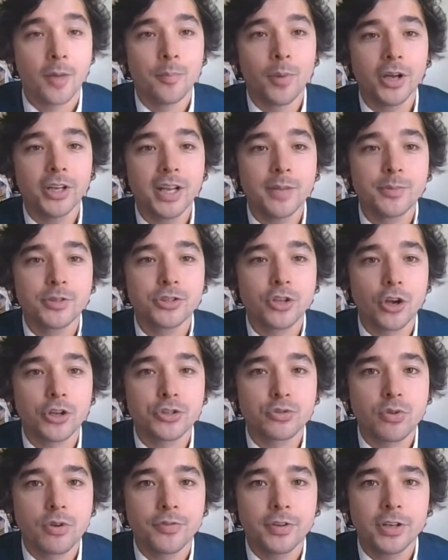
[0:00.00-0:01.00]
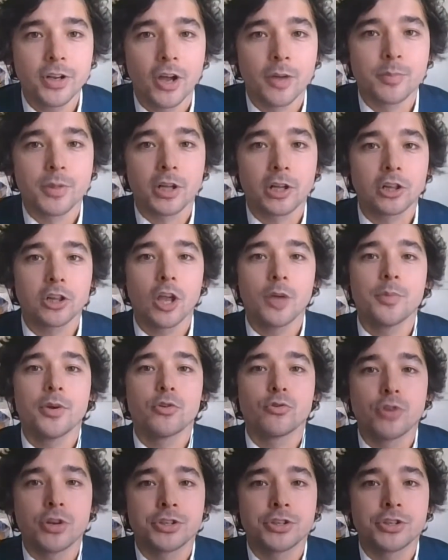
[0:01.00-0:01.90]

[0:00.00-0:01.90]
My name is Guy Scriven. I'm the climate